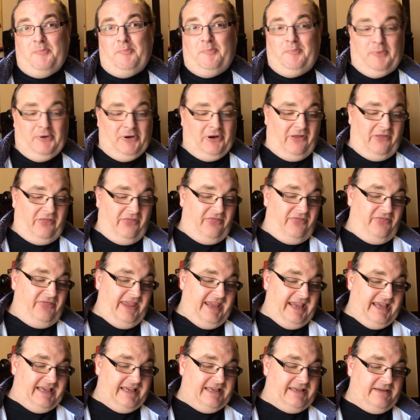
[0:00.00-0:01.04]
But I
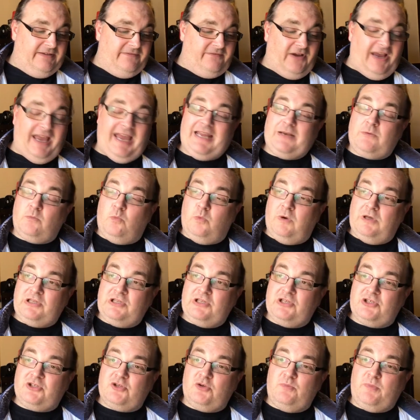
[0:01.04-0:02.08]
think if I had
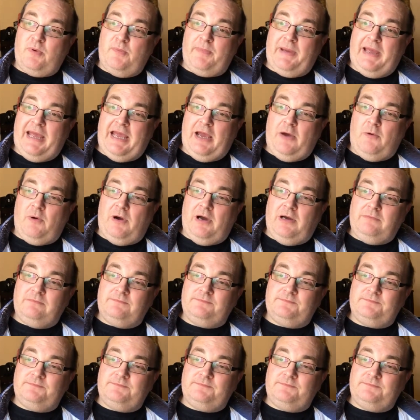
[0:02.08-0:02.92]
one superpower,